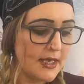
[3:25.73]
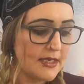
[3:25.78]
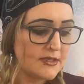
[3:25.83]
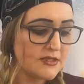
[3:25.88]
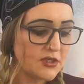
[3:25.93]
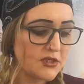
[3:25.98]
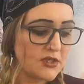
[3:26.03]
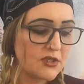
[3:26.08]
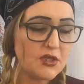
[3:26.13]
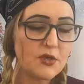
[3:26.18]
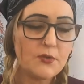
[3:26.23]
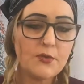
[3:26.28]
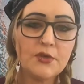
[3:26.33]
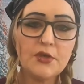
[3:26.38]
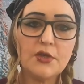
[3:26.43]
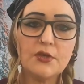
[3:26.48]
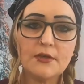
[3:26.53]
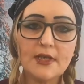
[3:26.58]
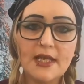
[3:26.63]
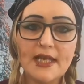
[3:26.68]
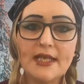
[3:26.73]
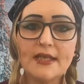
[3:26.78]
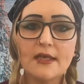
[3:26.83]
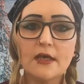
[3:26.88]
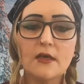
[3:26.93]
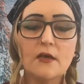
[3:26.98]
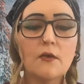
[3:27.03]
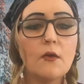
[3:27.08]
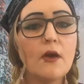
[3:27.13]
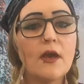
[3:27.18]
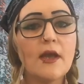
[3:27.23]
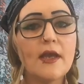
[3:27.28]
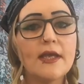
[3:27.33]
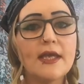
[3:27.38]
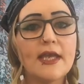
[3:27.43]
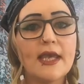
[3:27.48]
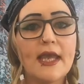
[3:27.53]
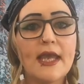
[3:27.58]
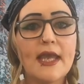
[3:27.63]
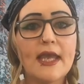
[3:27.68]
So they do unique,
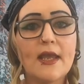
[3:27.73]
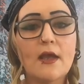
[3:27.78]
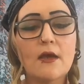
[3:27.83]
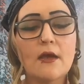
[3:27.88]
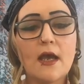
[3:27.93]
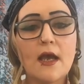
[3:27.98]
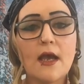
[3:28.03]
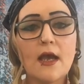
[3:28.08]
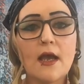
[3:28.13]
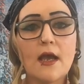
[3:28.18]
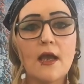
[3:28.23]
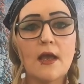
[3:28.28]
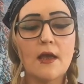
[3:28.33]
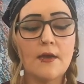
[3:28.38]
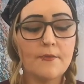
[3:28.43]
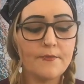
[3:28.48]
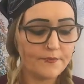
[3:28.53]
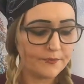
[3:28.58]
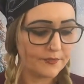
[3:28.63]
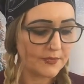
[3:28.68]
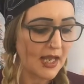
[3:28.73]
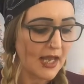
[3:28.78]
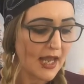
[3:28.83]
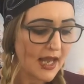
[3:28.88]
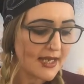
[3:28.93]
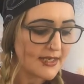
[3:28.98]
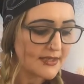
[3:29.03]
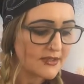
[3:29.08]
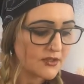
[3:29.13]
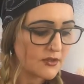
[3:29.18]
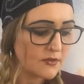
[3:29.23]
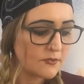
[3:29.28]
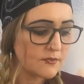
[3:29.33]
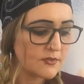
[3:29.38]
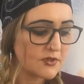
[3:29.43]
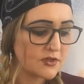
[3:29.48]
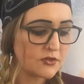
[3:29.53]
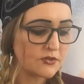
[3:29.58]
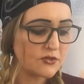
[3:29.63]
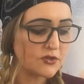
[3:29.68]
quirky
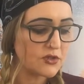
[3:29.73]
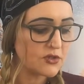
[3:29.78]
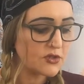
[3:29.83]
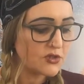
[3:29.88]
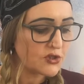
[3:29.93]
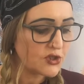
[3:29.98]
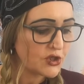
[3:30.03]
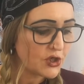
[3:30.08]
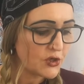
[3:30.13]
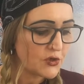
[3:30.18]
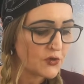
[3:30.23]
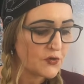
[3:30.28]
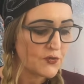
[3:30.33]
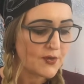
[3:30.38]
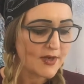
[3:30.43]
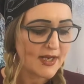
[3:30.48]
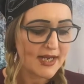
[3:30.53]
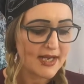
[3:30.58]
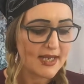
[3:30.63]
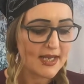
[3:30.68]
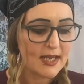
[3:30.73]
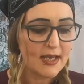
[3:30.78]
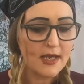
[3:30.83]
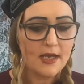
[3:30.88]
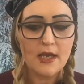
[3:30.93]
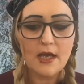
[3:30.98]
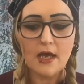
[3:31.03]
items such as jewelry,